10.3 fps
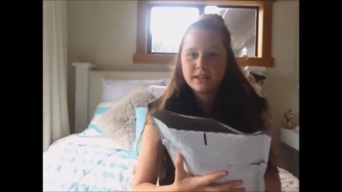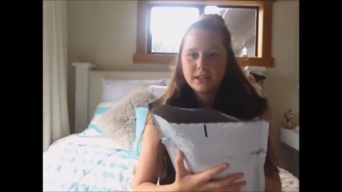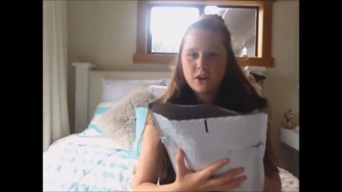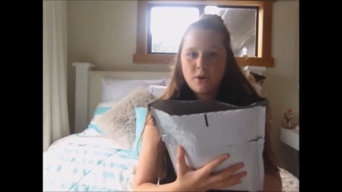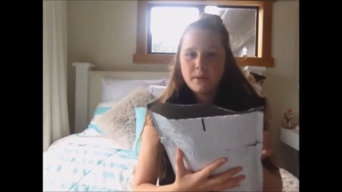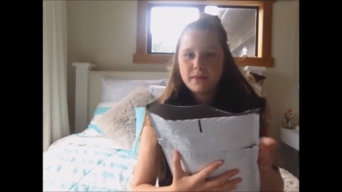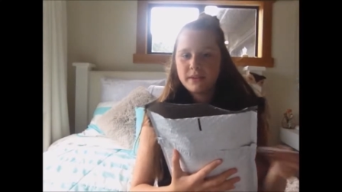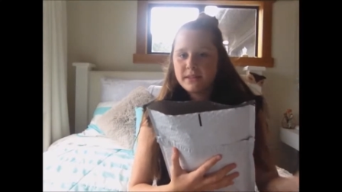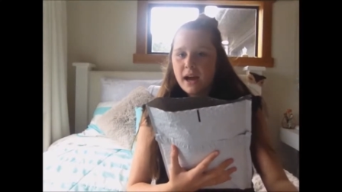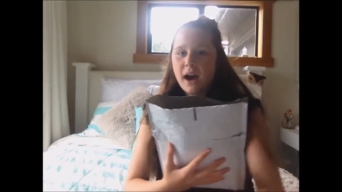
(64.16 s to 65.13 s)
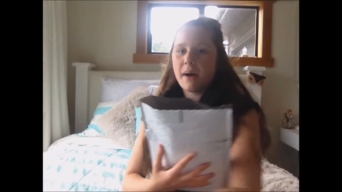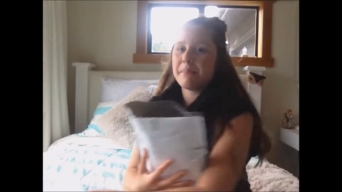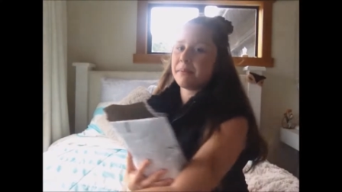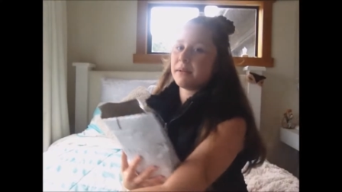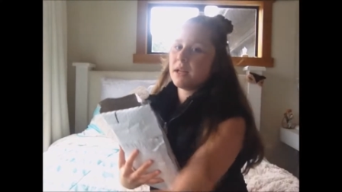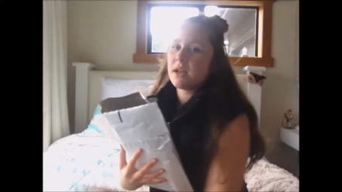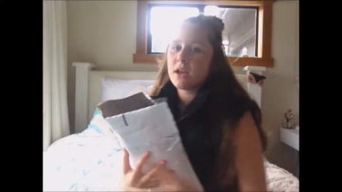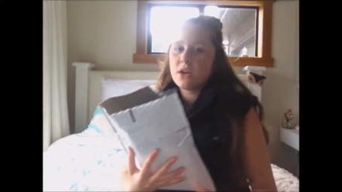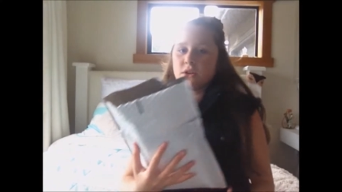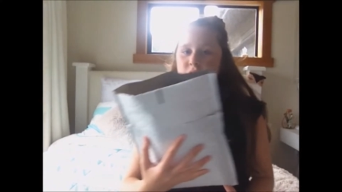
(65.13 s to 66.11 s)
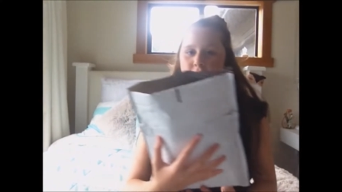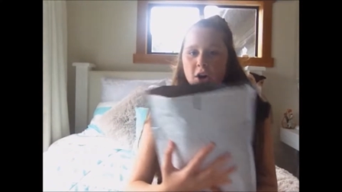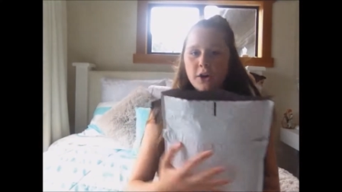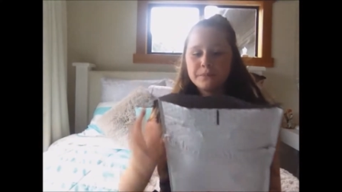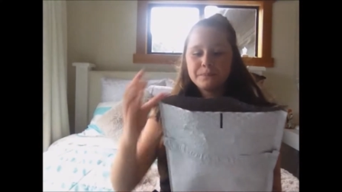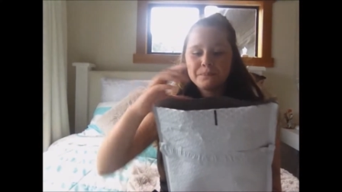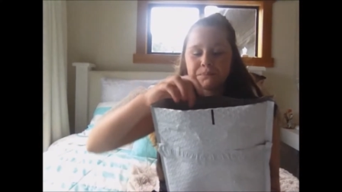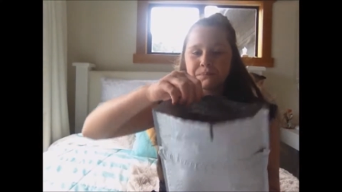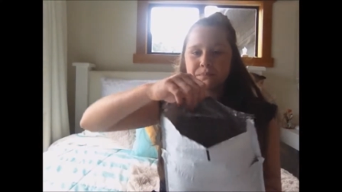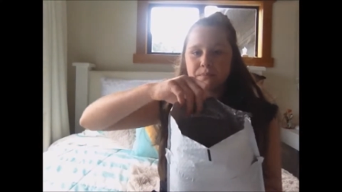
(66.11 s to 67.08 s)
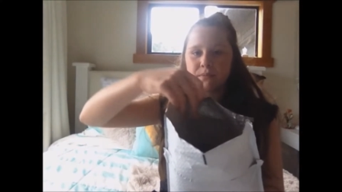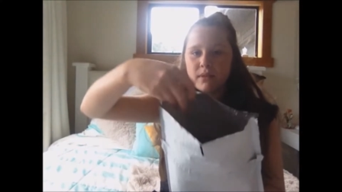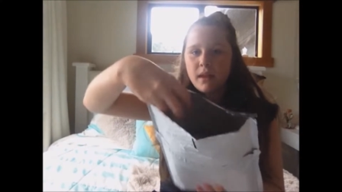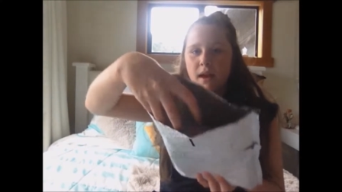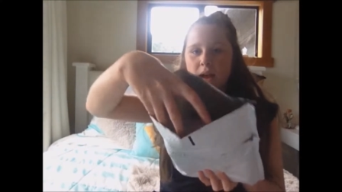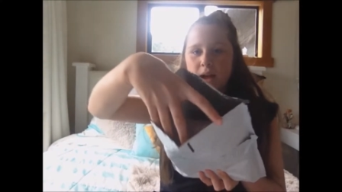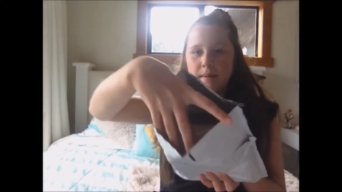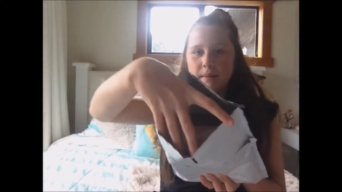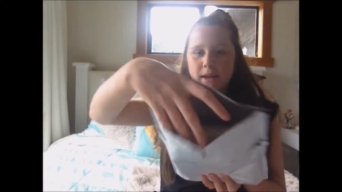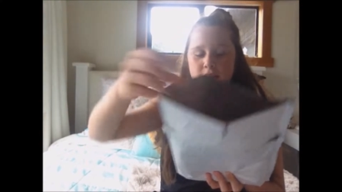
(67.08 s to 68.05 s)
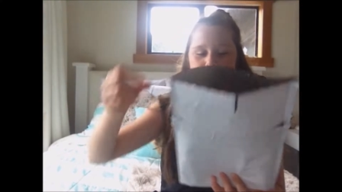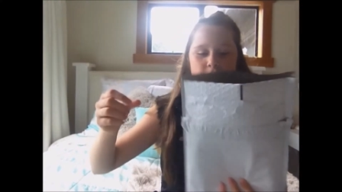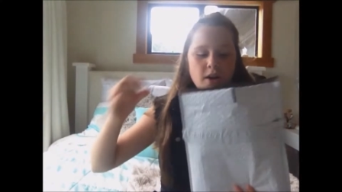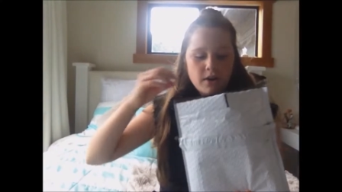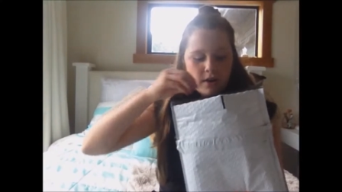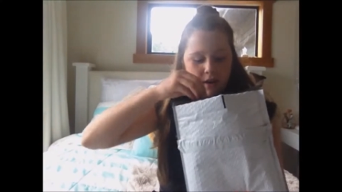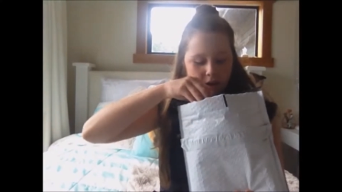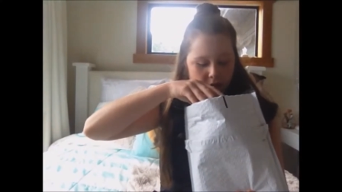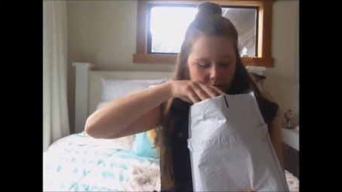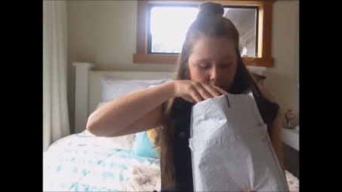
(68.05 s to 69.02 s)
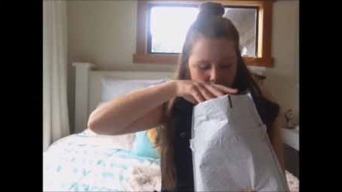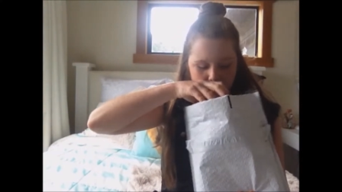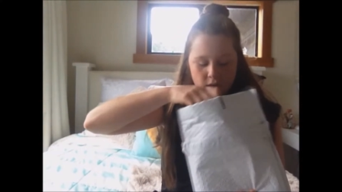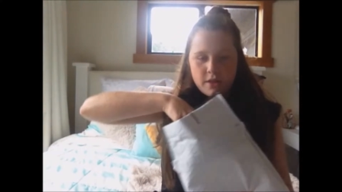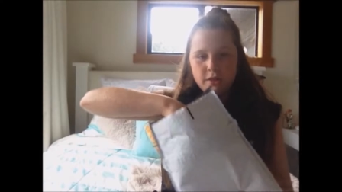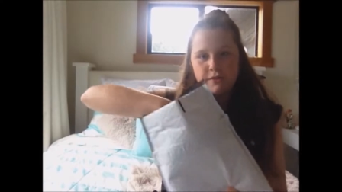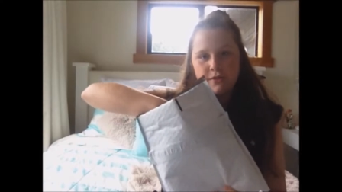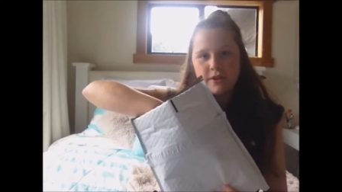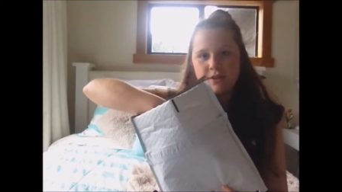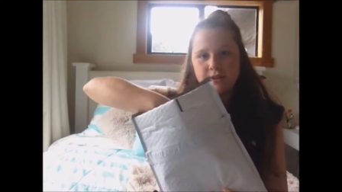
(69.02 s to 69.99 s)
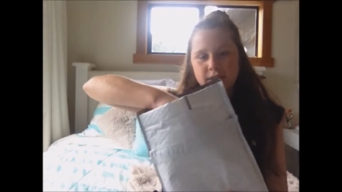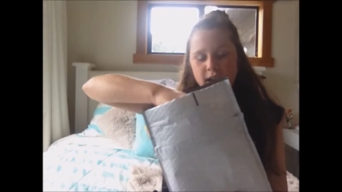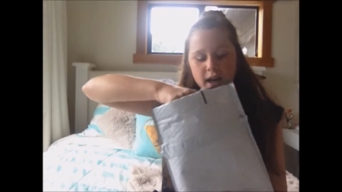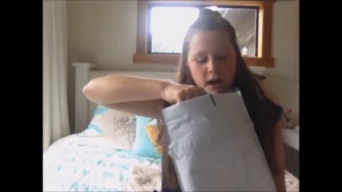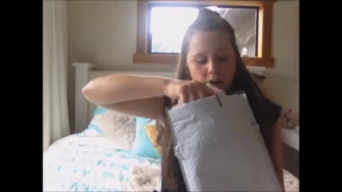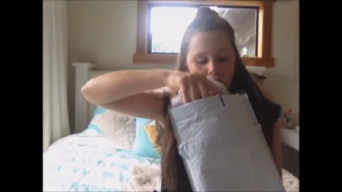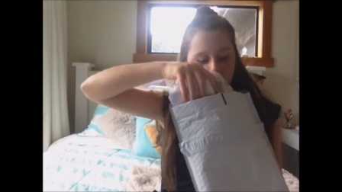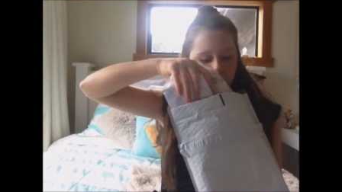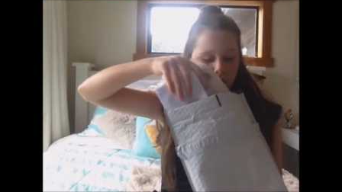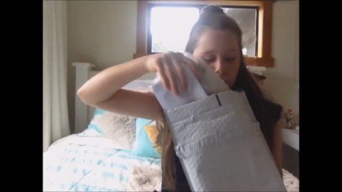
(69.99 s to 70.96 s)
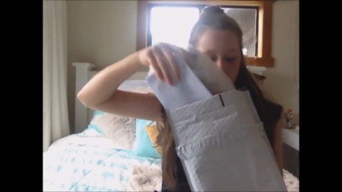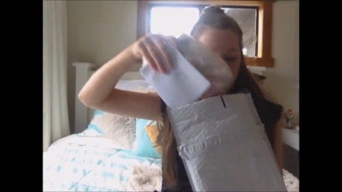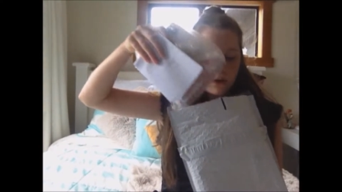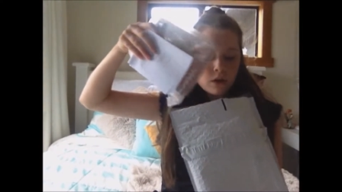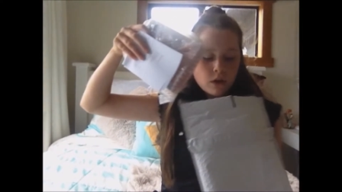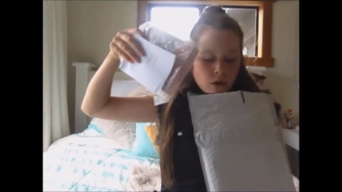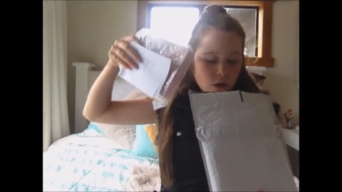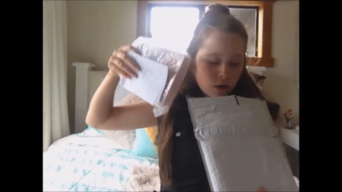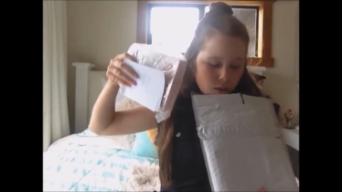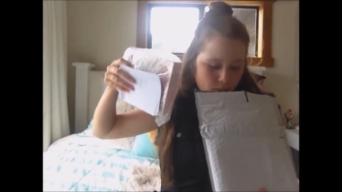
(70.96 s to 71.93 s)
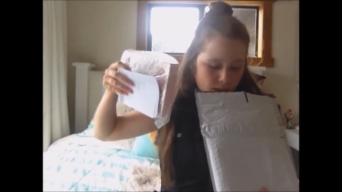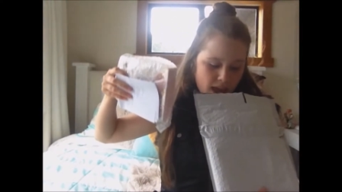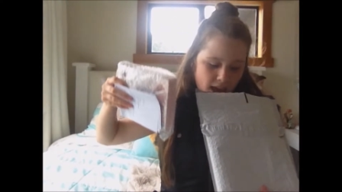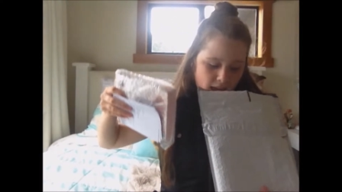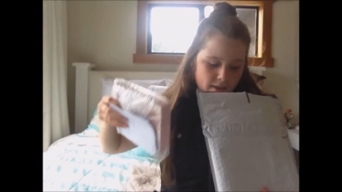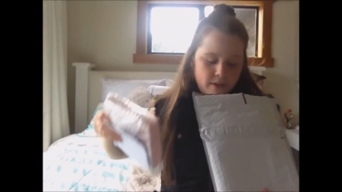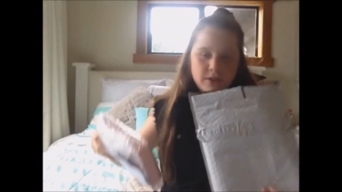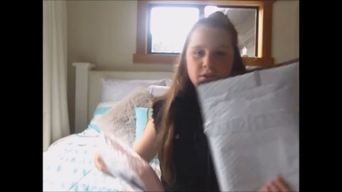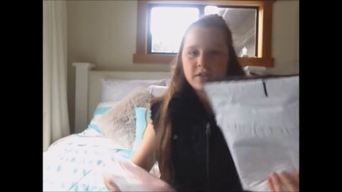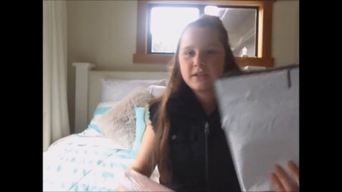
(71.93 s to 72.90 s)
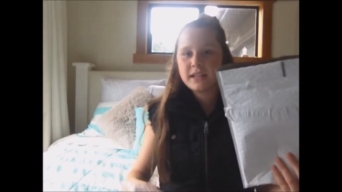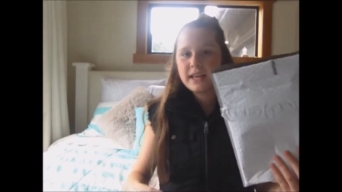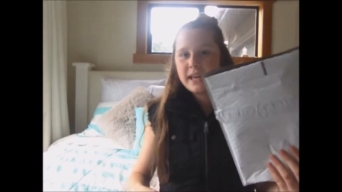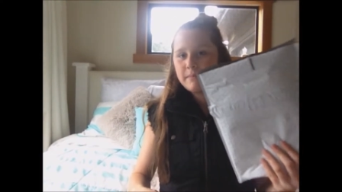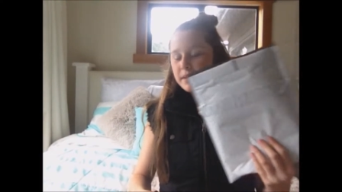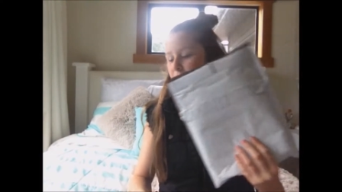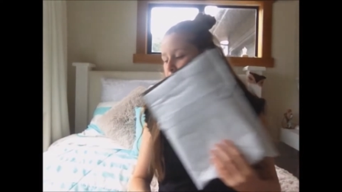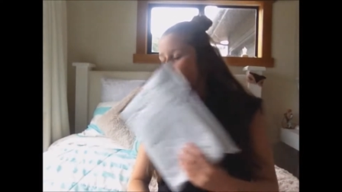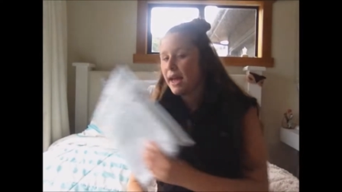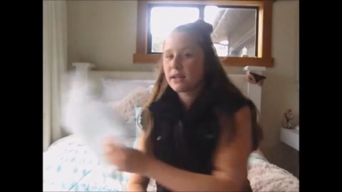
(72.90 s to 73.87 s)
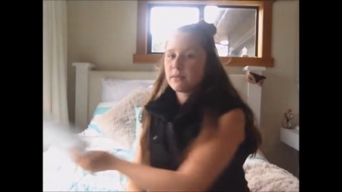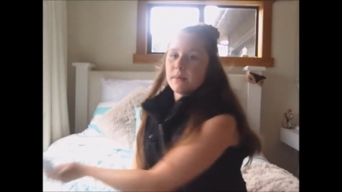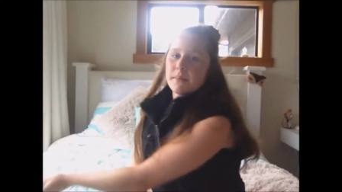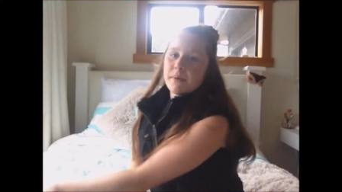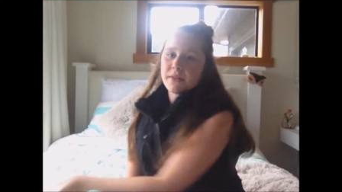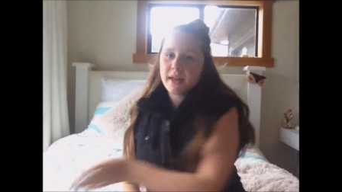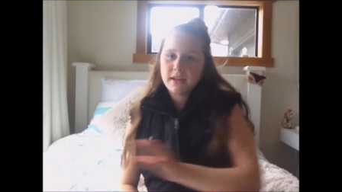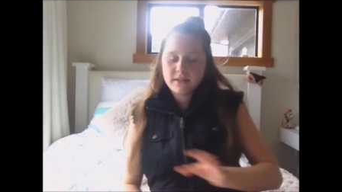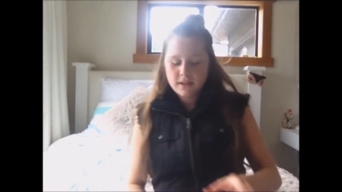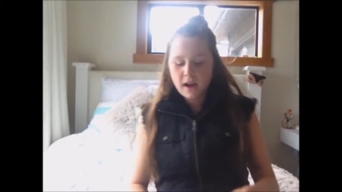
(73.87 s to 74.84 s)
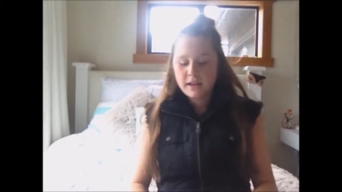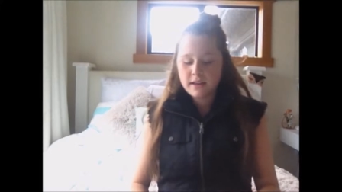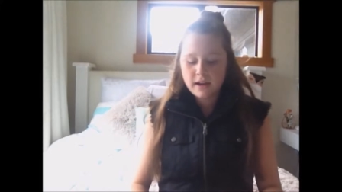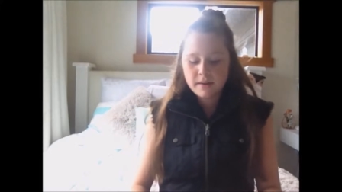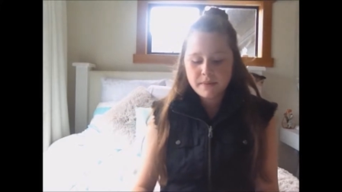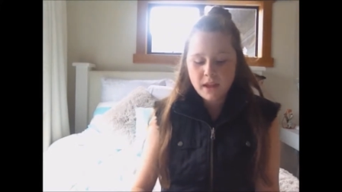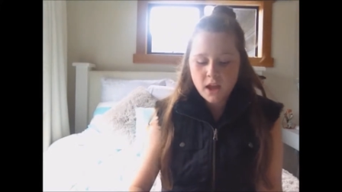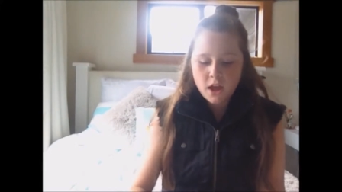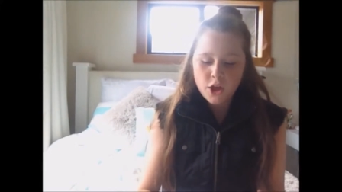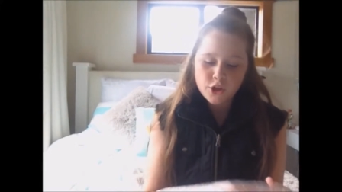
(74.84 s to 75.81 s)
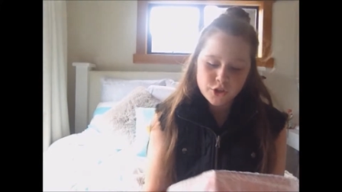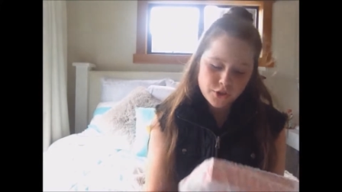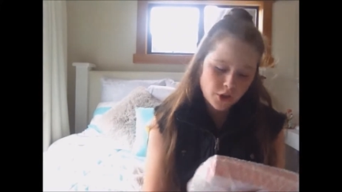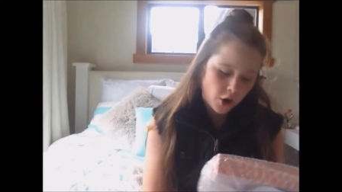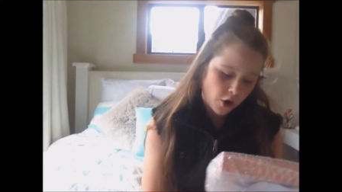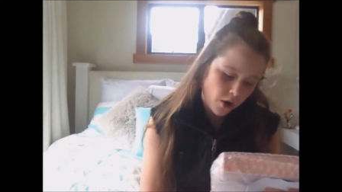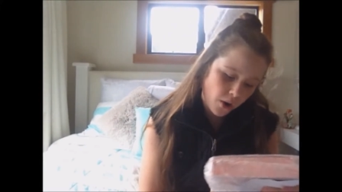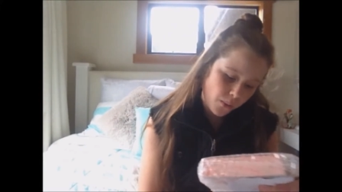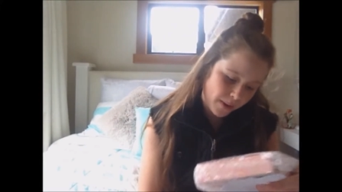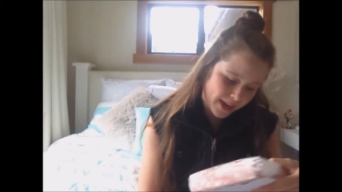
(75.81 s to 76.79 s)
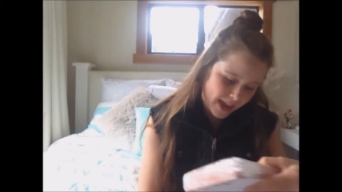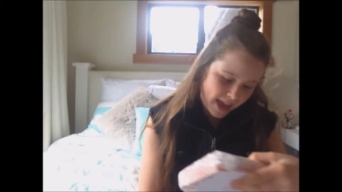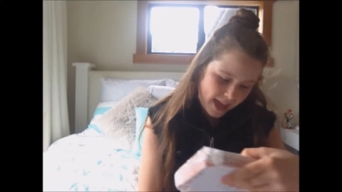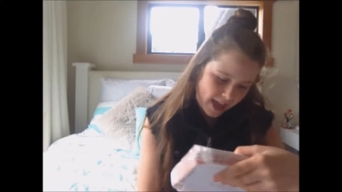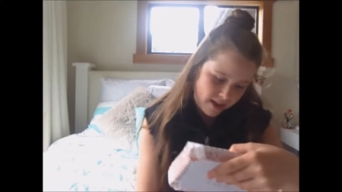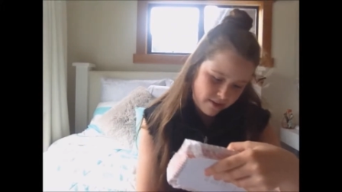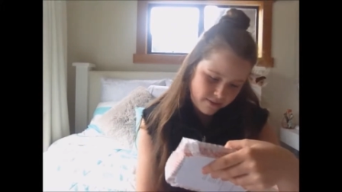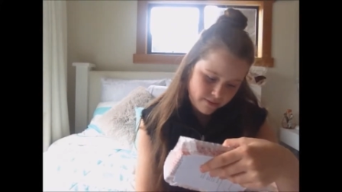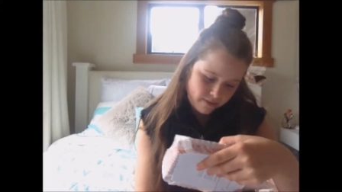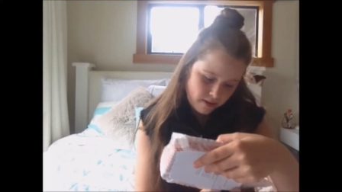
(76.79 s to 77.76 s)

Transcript: let's open this up. So, um, so the first thing we have is just an empty bag. So I'm going to put that aside now. So we have,